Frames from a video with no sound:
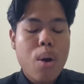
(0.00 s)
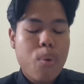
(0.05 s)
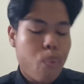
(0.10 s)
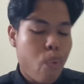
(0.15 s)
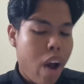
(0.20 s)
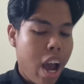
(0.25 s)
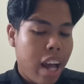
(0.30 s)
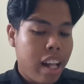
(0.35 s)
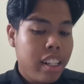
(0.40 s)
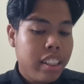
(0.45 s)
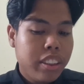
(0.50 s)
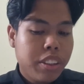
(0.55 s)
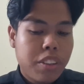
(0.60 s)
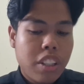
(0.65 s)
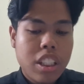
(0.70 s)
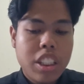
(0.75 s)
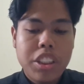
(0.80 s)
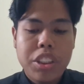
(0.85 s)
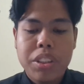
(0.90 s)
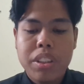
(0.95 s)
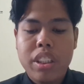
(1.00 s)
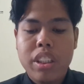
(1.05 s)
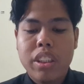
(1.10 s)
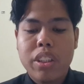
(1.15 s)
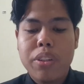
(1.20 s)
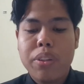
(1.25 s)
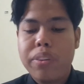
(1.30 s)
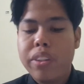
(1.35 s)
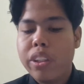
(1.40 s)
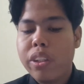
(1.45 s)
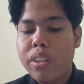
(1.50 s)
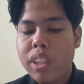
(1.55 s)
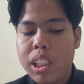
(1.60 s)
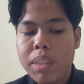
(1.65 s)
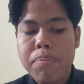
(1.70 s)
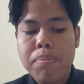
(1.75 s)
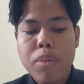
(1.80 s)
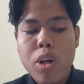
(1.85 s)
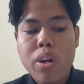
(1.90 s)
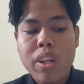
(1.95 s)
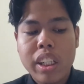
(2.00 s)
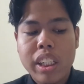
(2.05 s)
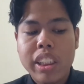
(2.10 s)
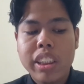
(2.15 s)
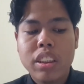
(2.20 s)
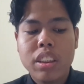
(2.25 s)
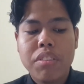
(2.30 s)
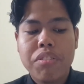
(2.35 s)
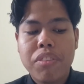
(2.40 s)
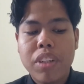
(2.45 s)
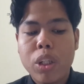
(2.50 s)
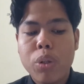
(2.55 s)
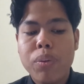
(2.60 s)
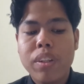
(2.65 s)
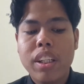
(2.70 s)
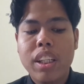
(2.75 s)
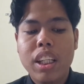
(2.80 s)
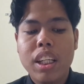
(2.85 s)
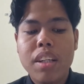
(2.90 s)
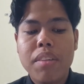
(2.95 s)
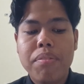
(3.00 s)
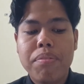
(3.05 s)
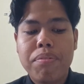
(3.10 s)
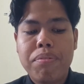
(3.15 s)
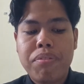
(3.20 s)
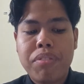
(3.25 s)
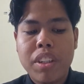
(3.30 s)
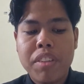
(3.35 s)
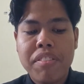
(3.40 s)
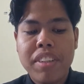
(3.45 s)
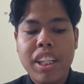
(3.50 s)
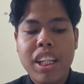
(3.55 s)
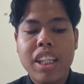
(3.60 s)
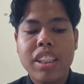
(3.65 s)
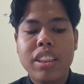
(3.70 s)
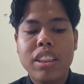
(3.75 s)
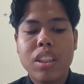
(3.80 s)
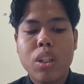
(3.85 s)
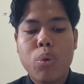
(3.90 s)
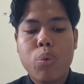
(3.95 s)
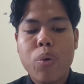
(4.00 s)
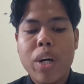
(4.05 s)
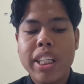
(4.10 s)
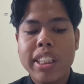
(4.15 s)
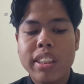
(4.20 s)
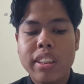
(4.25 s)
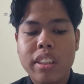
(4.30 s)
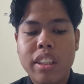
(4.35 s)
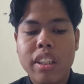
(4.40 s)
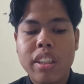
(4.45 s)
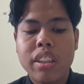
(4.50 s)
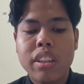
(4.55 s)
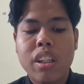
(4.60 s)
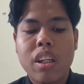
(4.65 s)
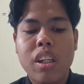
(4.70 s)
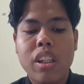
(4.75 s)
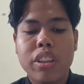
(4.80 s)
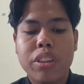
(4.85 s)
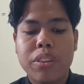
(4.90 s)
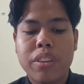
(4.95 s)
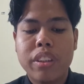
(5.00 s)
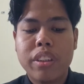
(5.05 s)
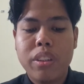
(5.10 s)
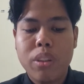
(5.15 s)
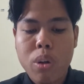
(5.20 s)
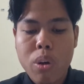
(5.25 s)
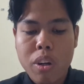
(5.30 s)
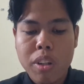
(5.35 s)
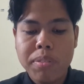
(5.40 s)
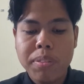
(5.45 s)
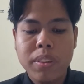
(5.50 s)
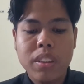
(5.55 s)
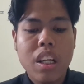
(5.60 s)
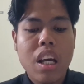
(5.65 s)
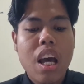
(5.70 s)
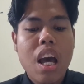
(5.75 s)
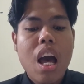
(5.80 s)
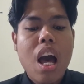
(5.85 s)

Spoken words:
While traditional curriculum models frequently privilege Western cultural norms